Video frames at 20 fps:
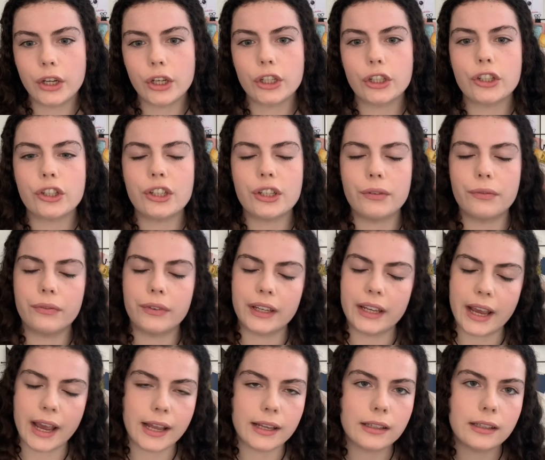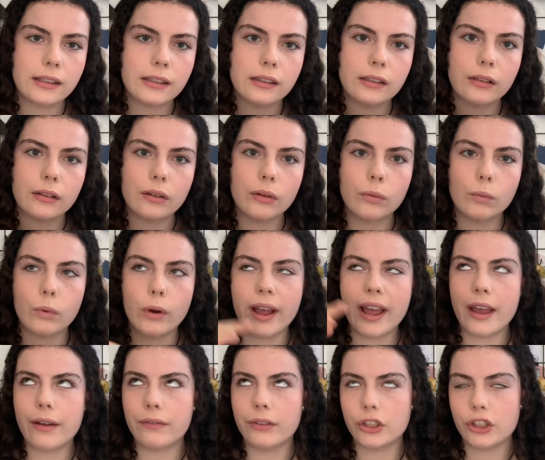she forgets
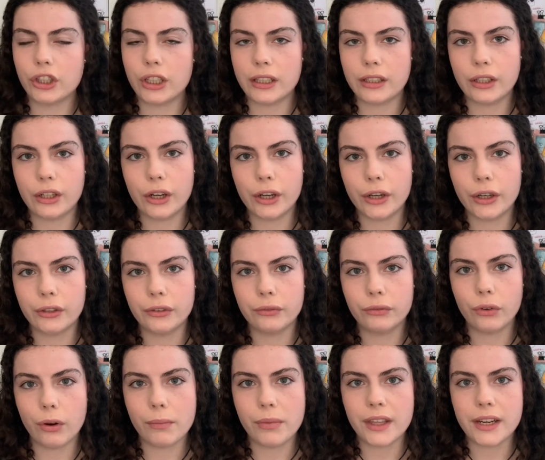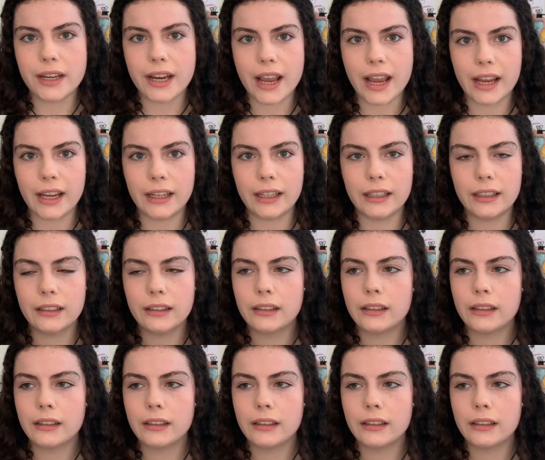whatever she's learned from the day.